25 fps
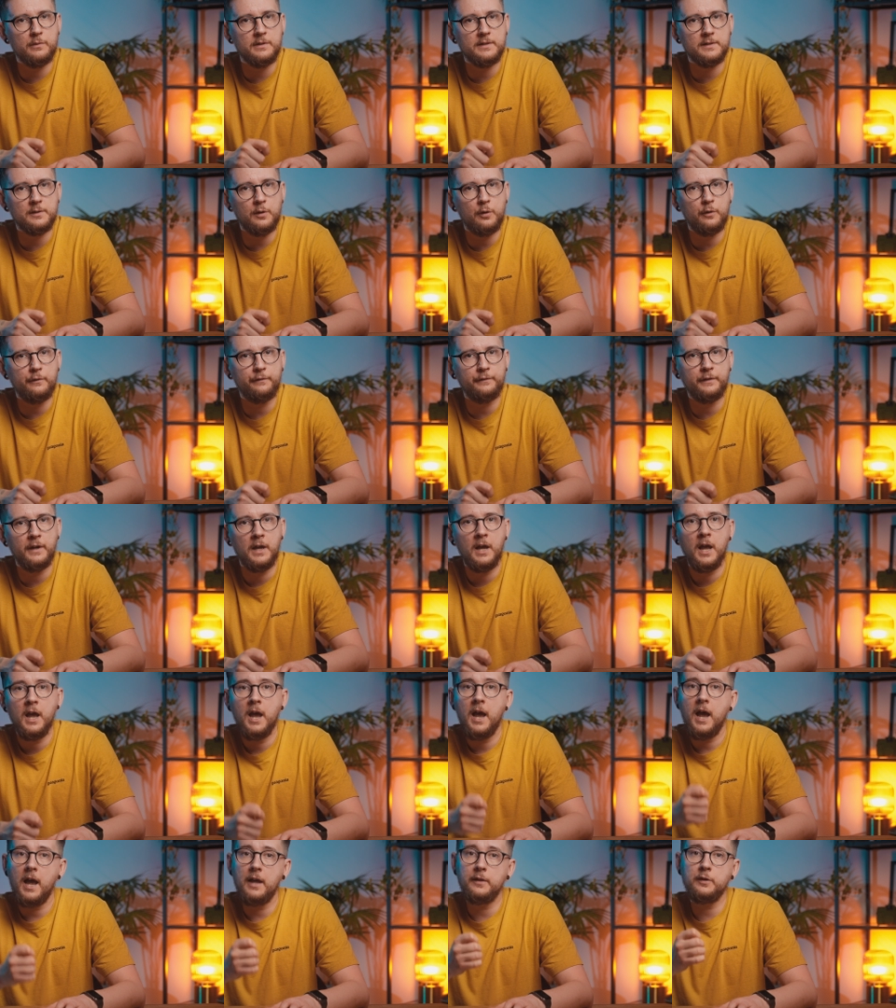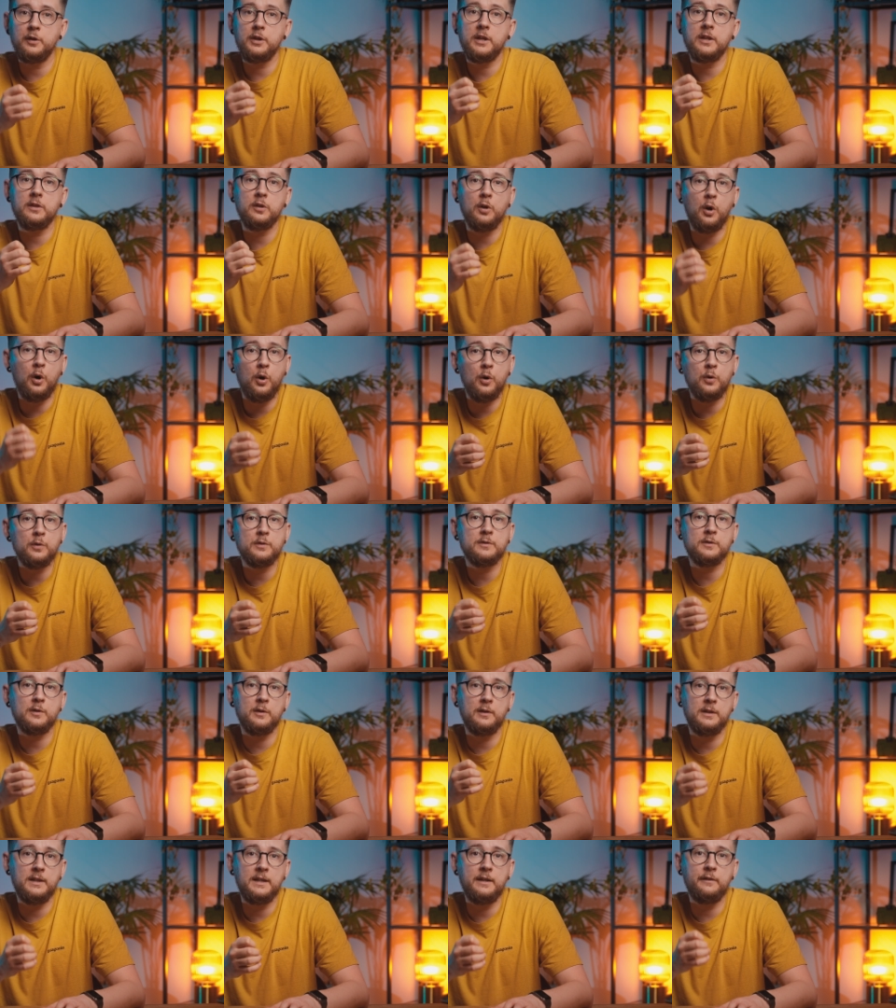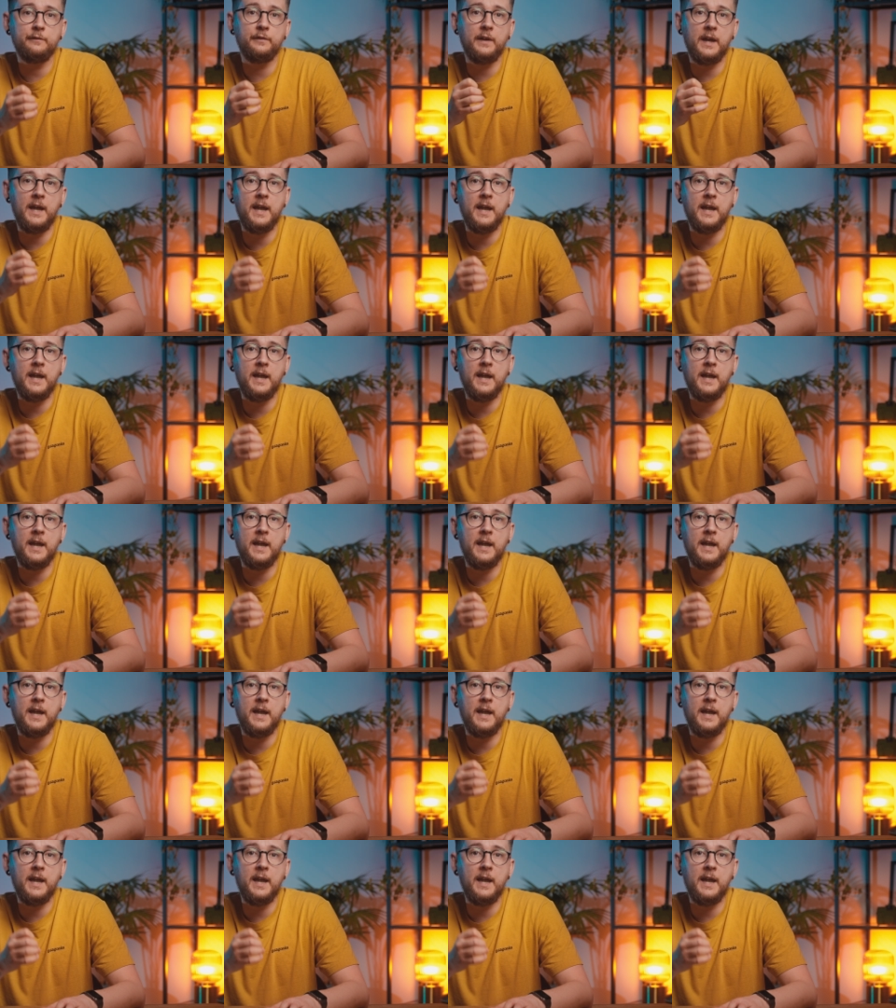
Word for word: Resolve. And you can also leave